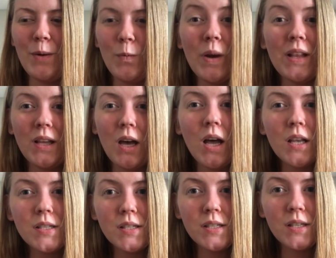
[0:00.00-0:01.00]
weight
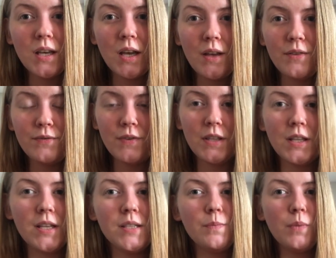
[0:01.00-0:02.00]
loss and
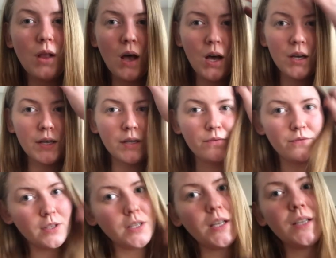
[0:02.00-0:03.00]
fitness blog in
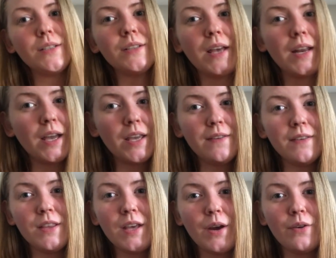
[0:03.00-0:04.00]
Finland, and I
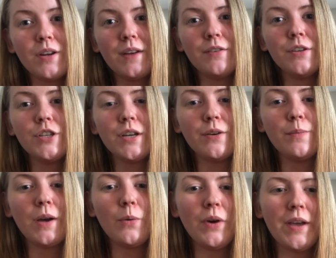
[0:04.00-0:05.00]
even there never shared
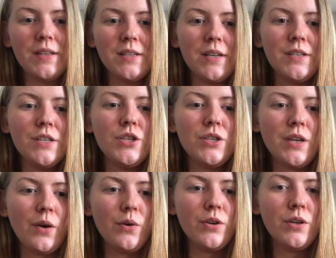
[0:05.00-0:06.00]
my weight. I just
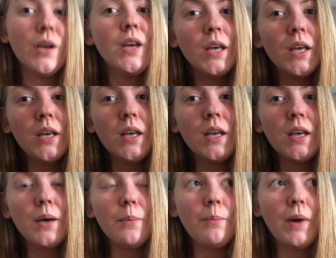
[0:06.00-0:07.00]
shared
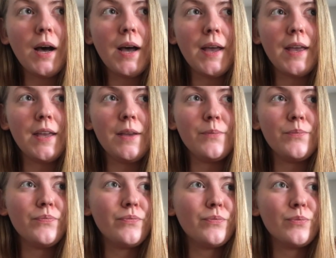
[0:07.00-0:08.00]
my
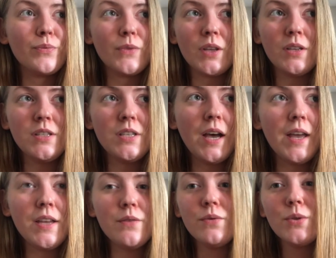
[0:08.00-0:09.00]

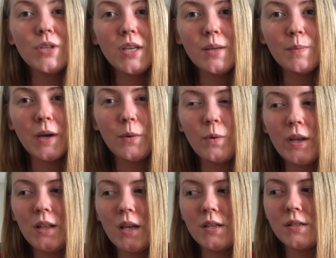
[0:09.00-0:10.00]
diet routine, my weight
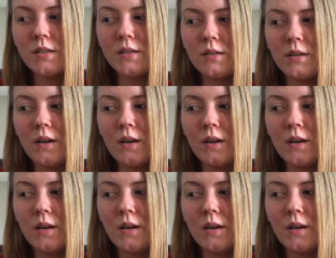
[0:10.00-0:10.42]
loss